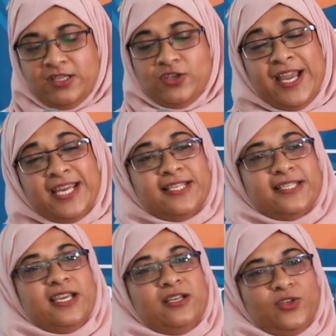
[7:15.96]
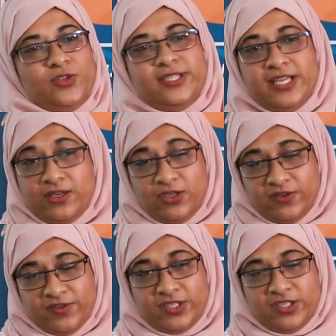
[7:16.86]
So I decided to stay at
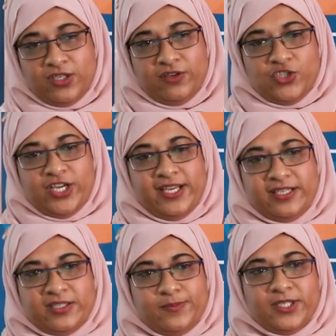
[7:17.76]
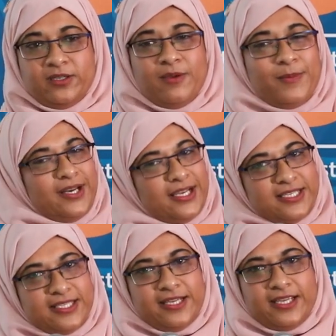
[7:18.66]
University of Johannesburg, but not
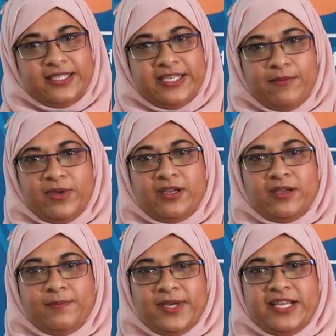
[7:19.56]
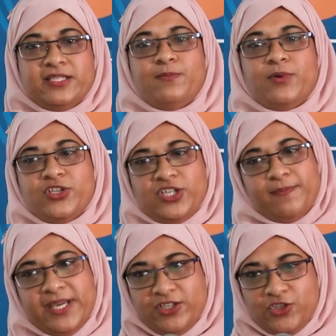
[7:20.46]
as an academic, but as a
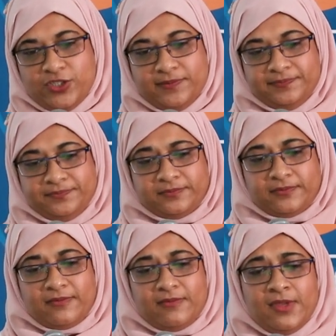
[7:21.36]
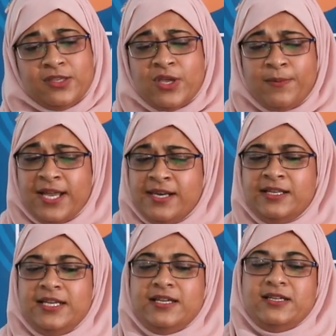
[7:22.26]
project manager. So I'm
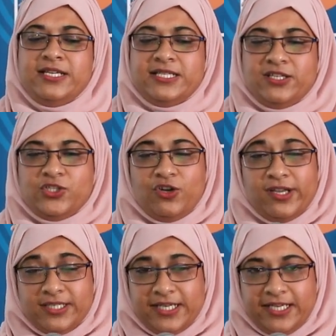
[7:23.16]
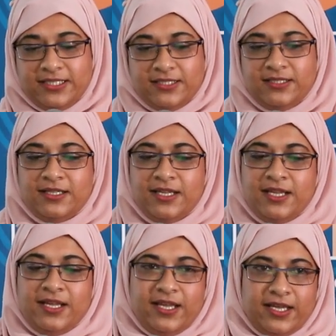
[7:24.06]
currently a research coordinator
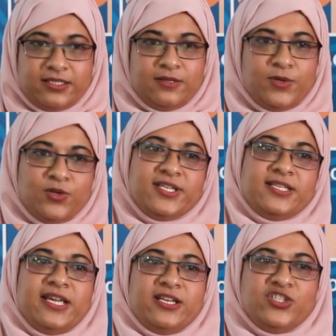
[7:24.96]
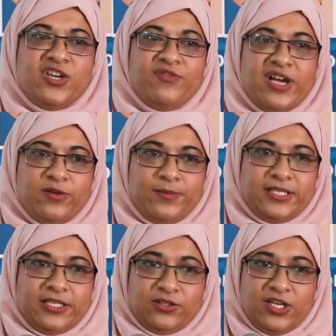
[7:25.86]
at Process Energy
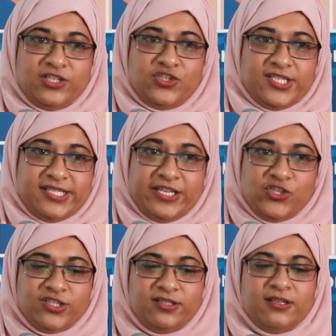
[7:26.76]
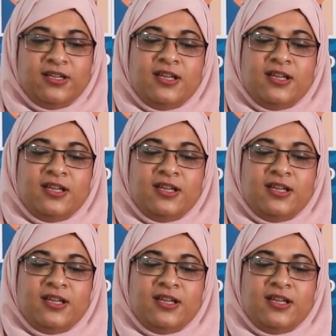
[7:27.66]
Environment Technology Station.